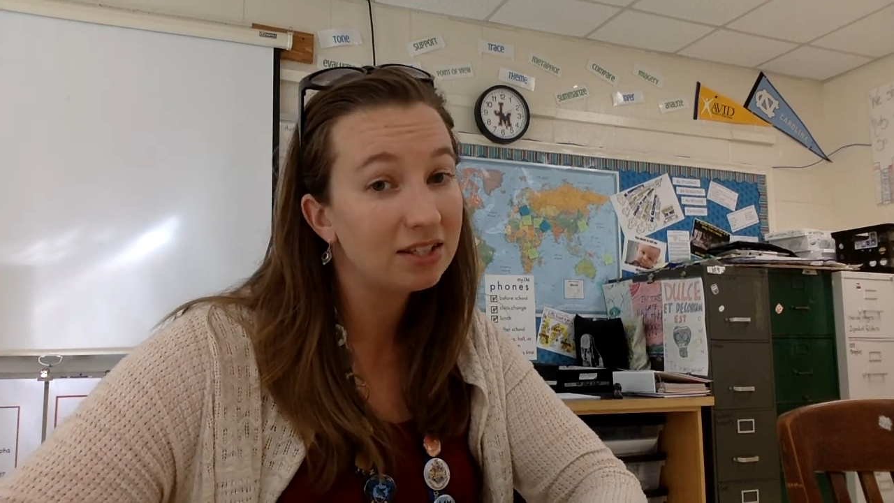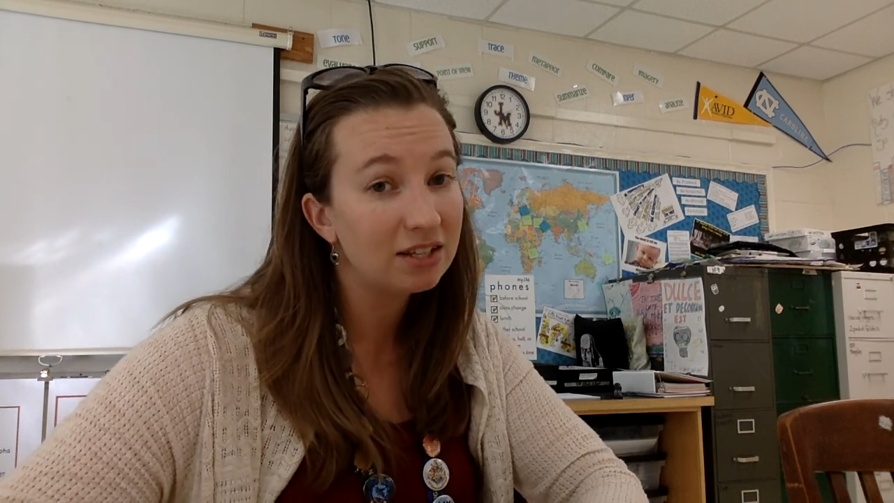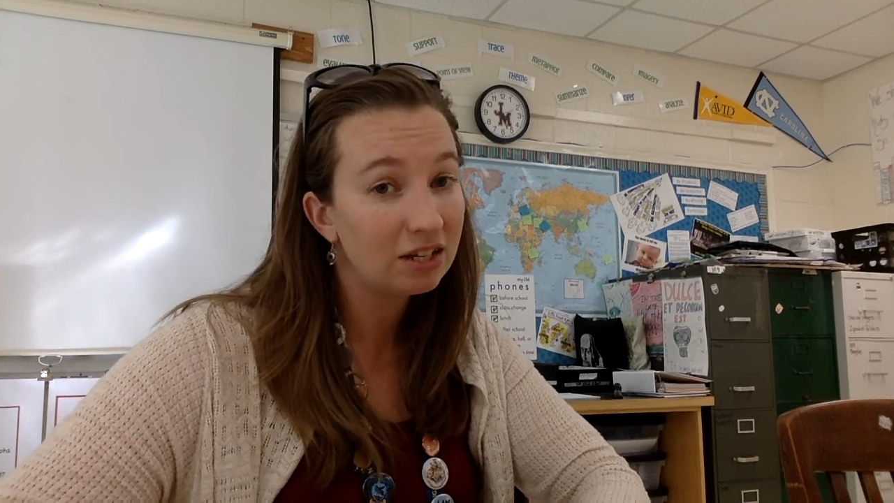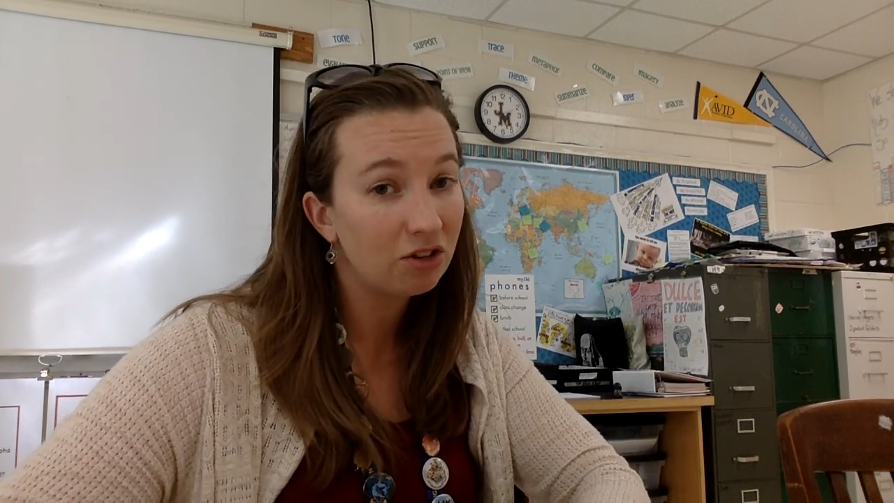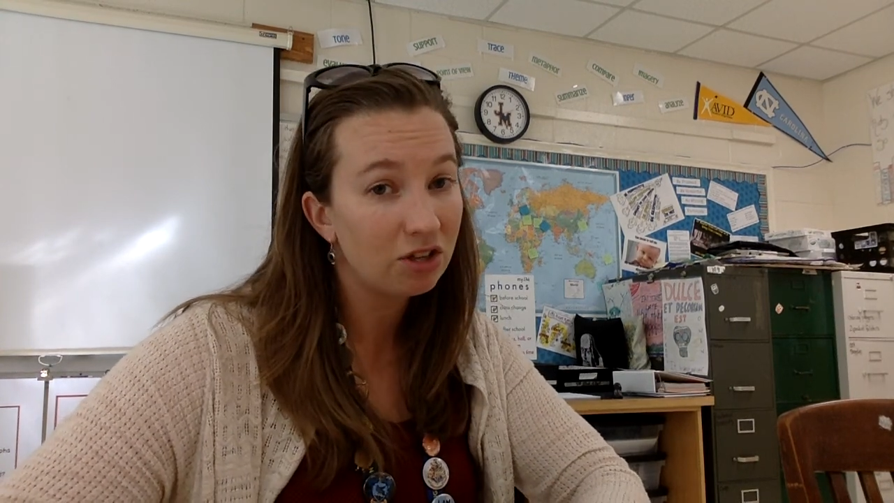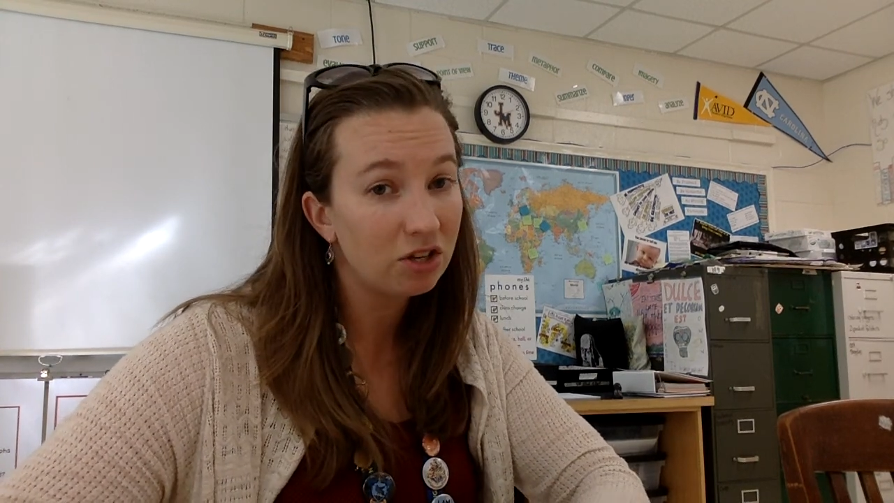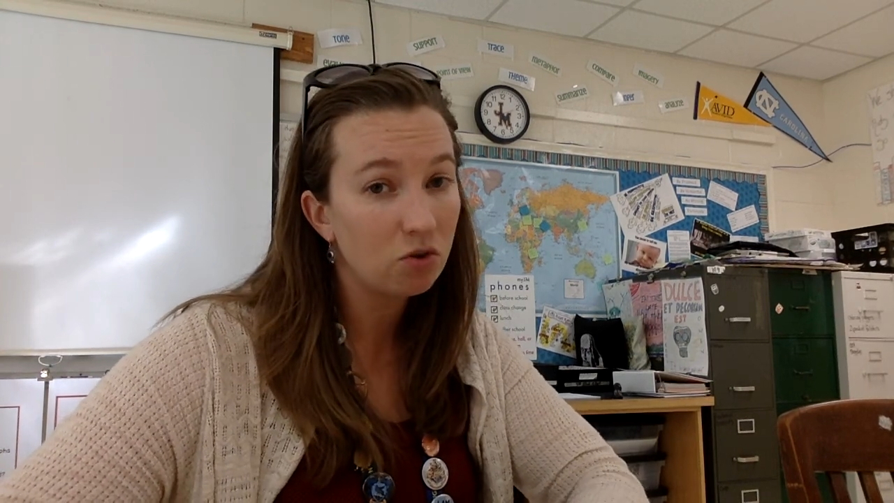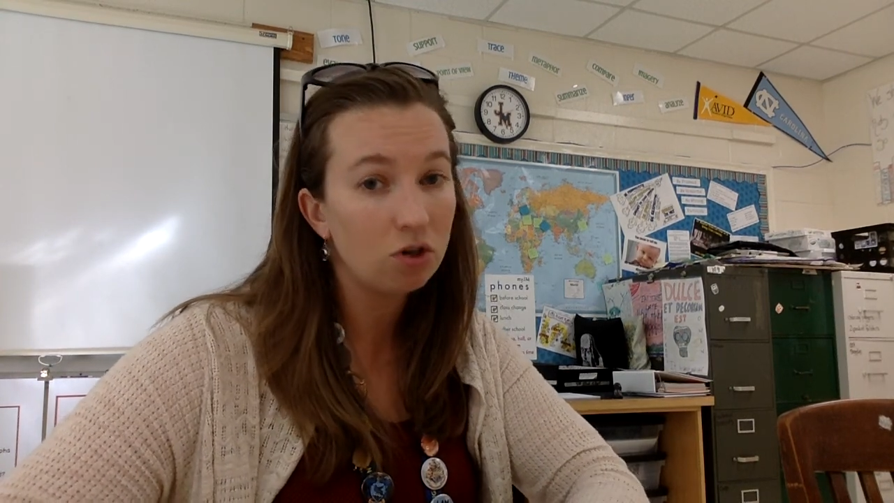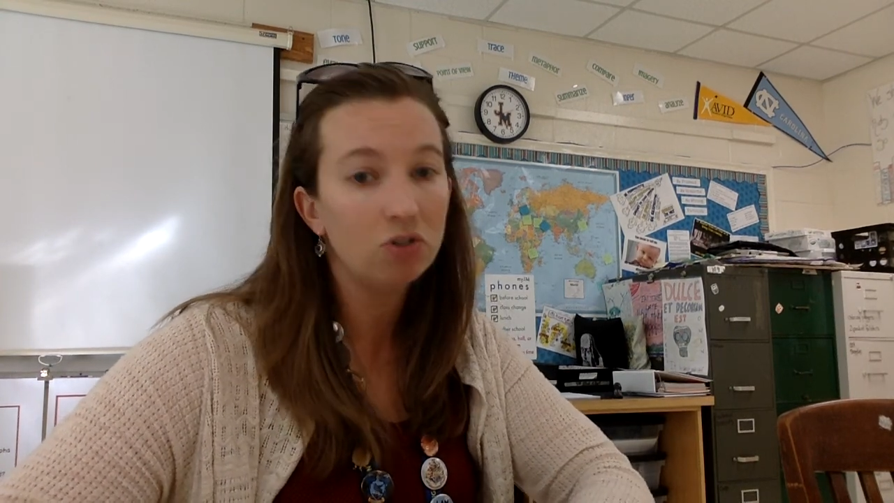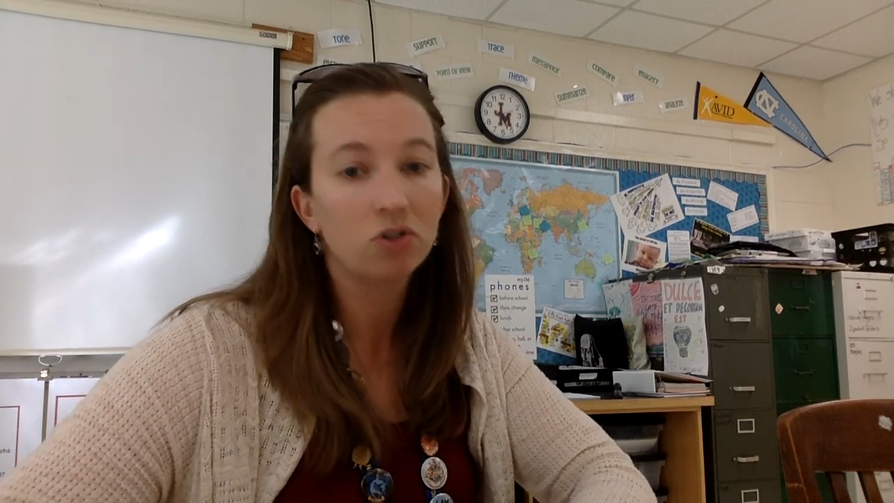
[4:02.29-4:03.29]
is neater than
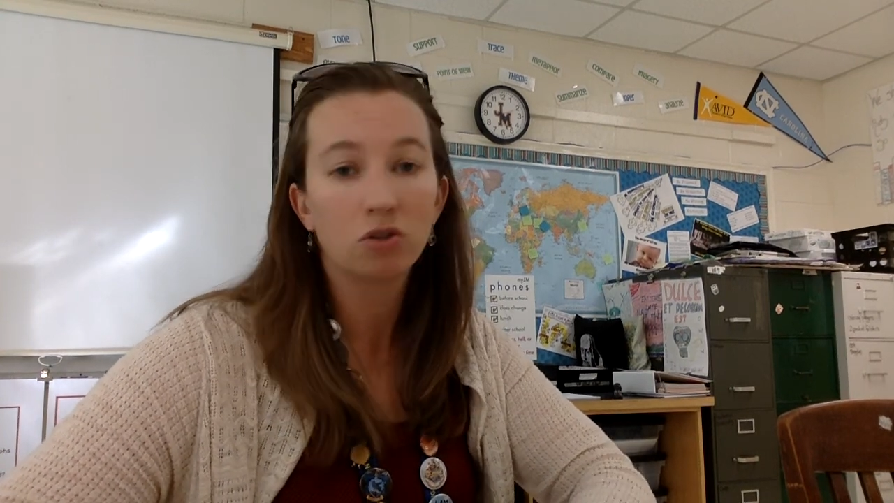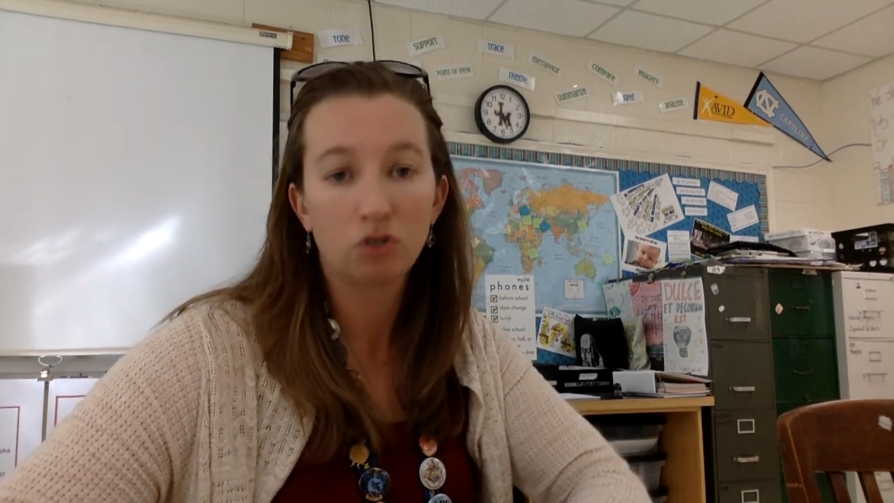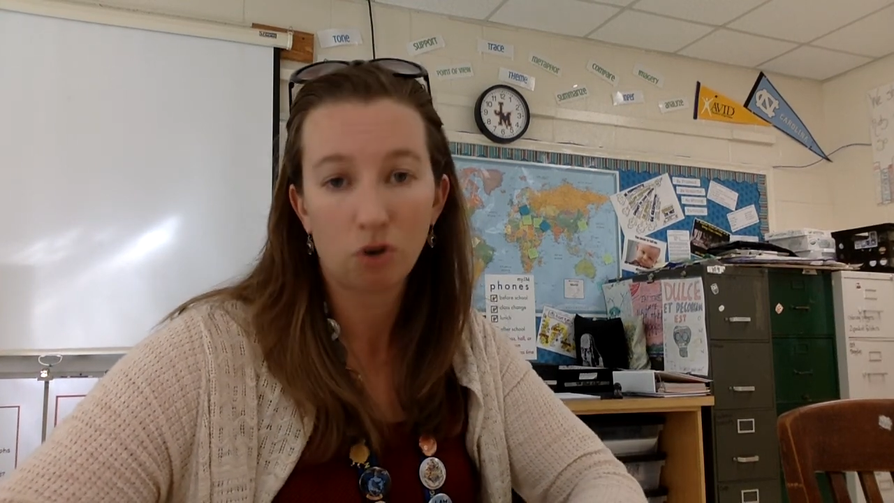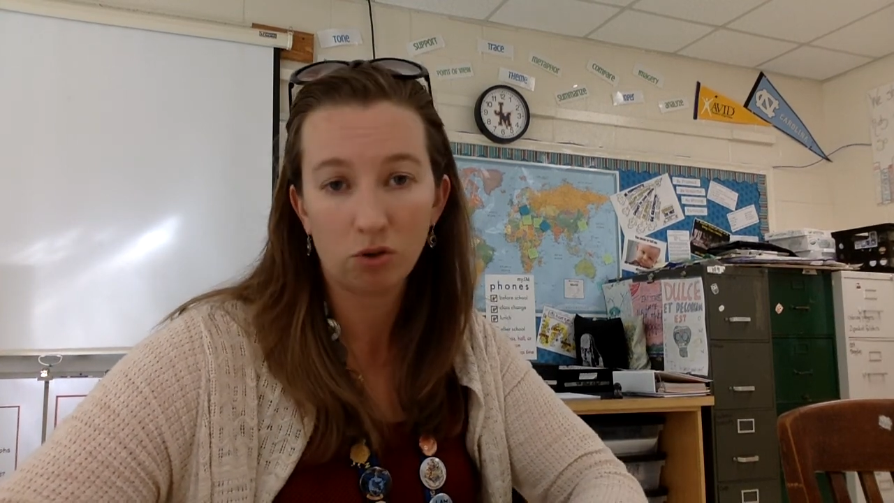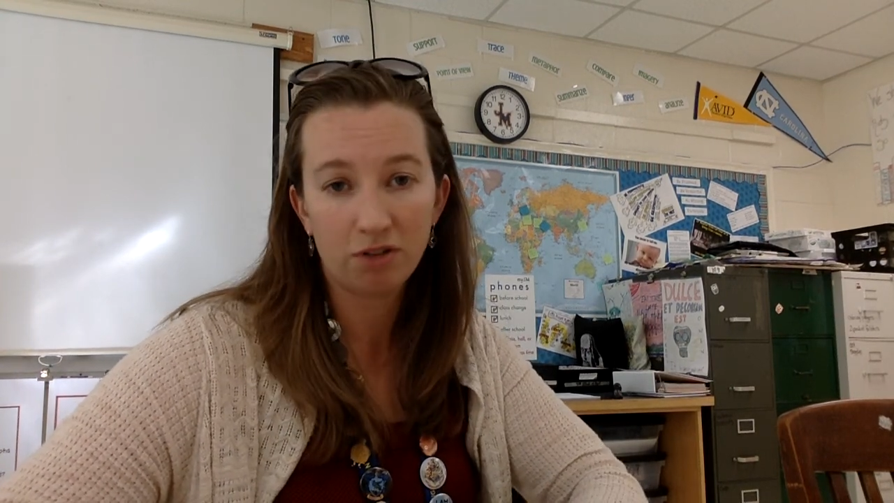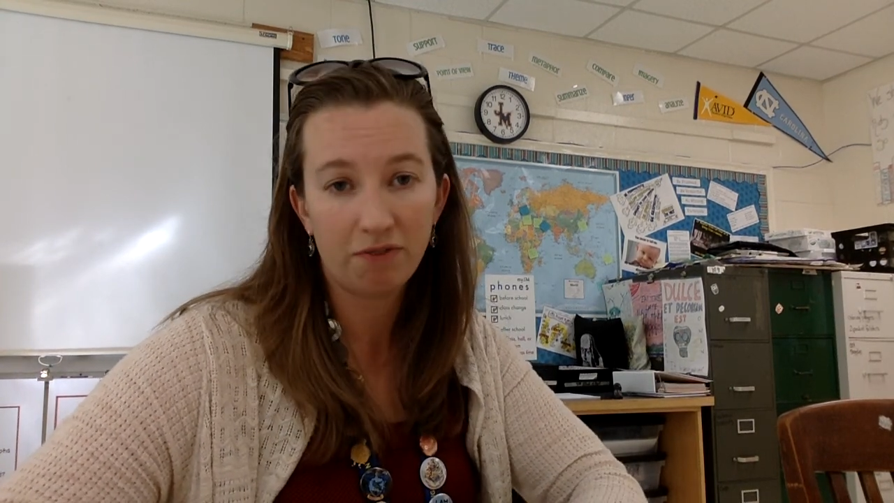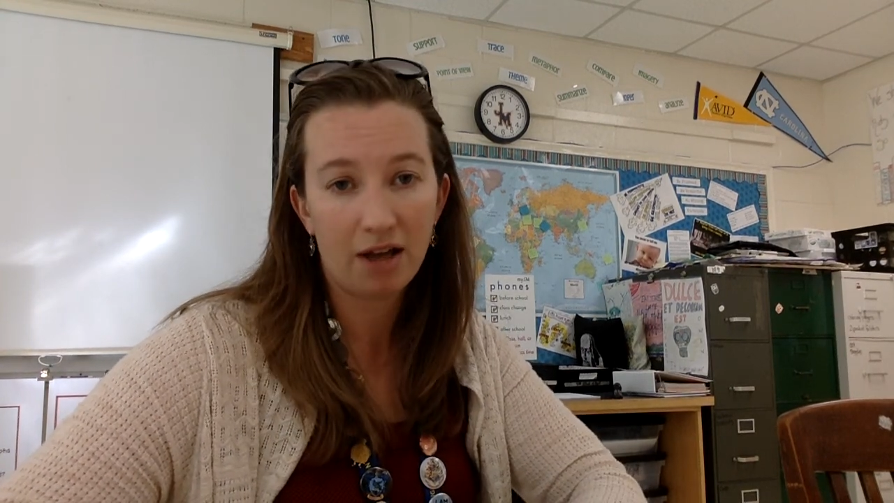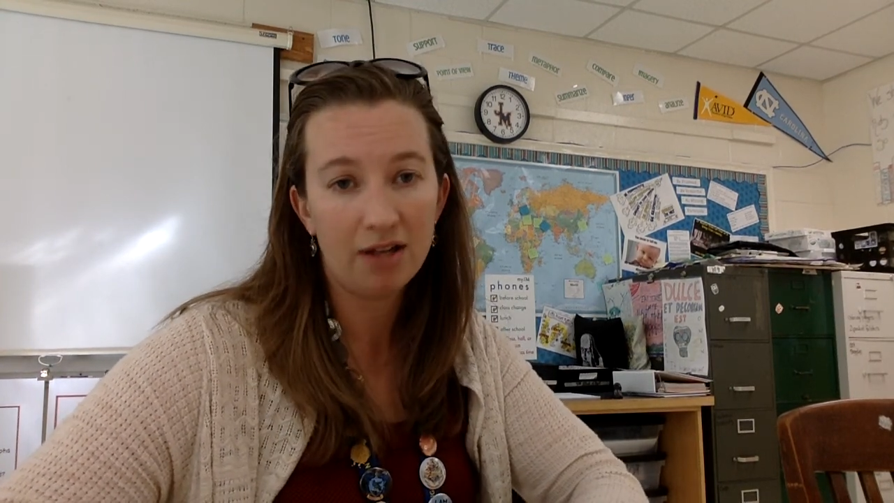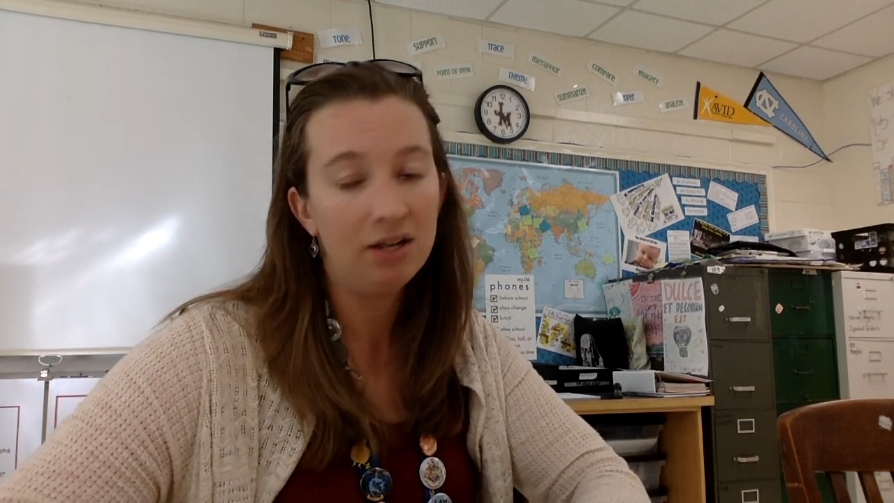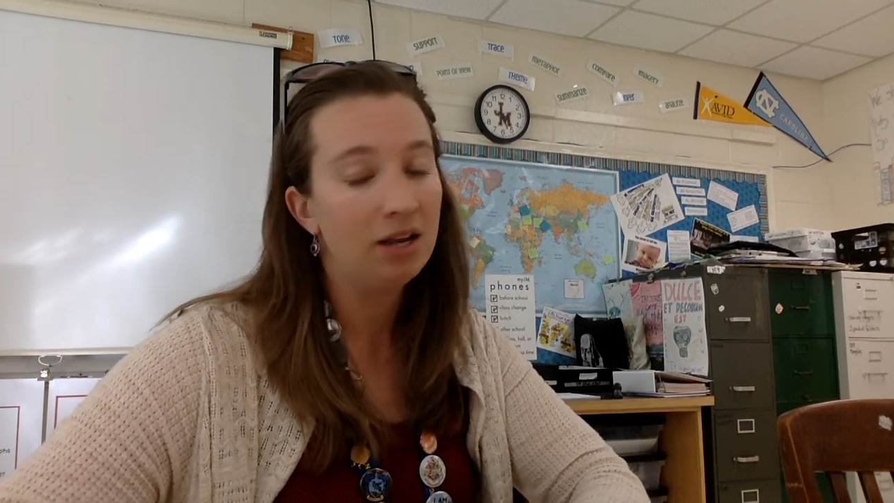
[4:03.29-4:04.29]
yours, totally
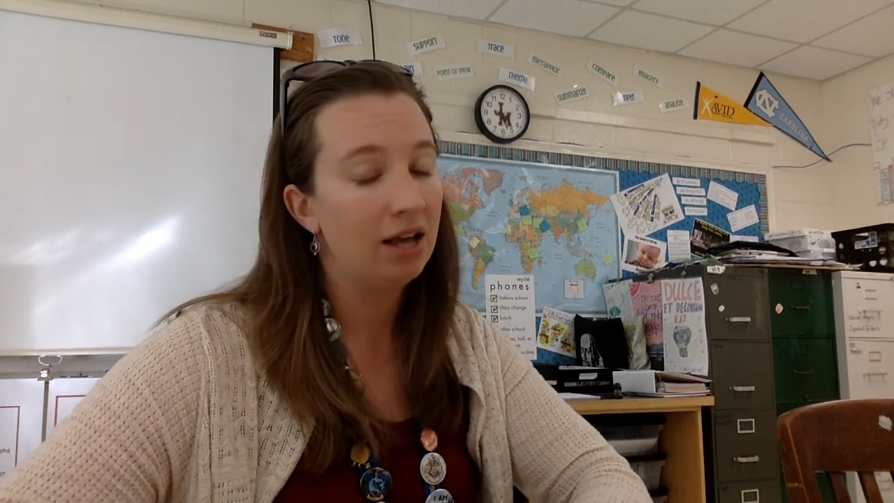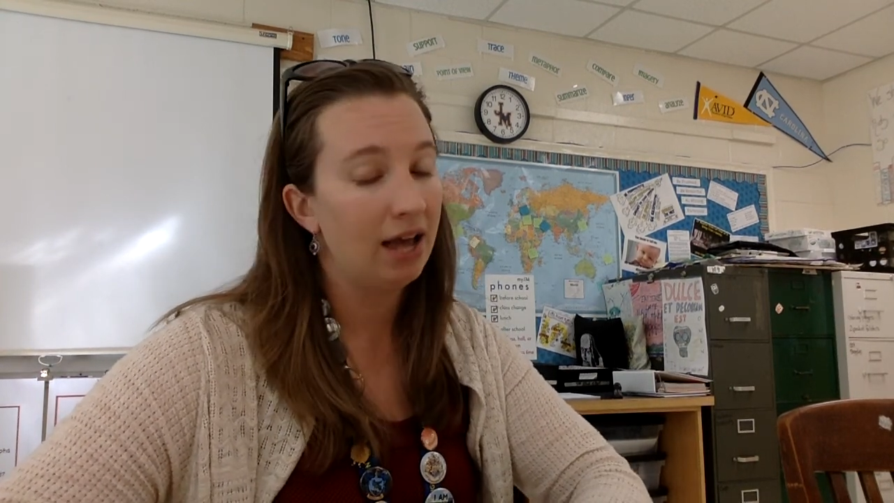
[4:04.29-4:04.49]
fine.